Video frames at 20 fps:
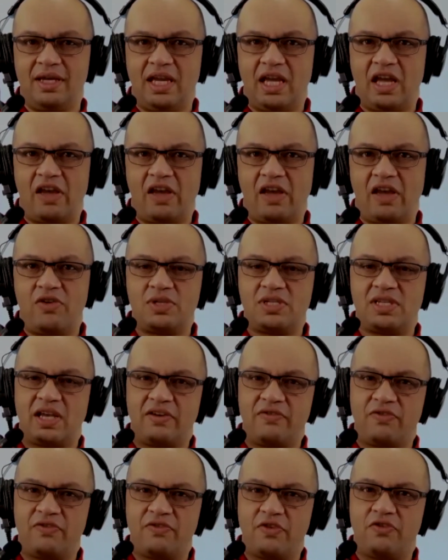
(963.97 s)
If you
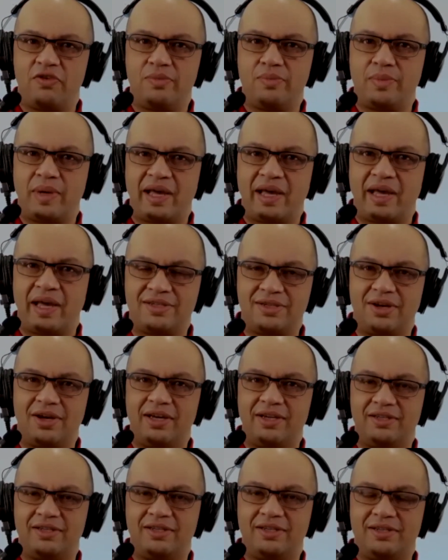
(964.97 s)
suffer from
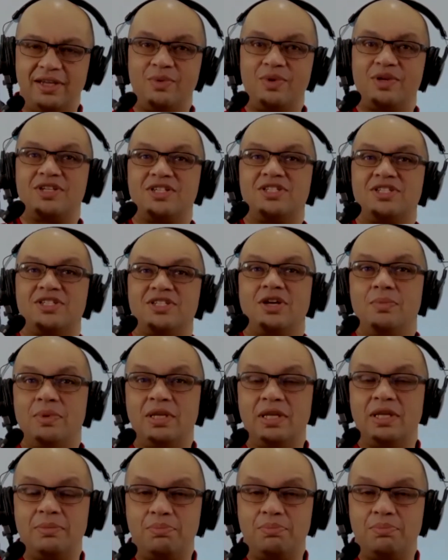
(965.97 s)
anxiety, which so
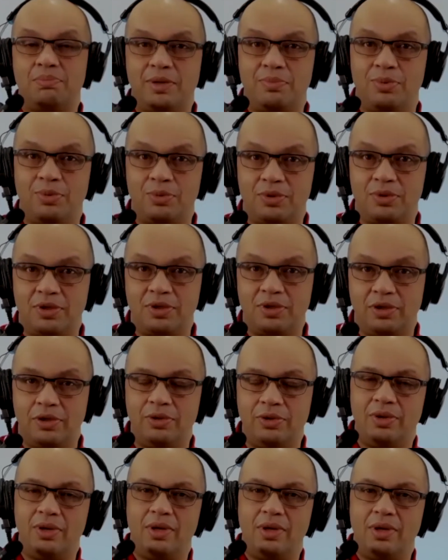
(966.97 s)
many people
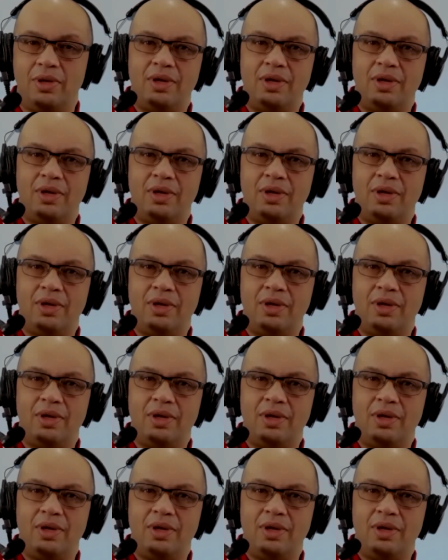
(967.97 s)
do,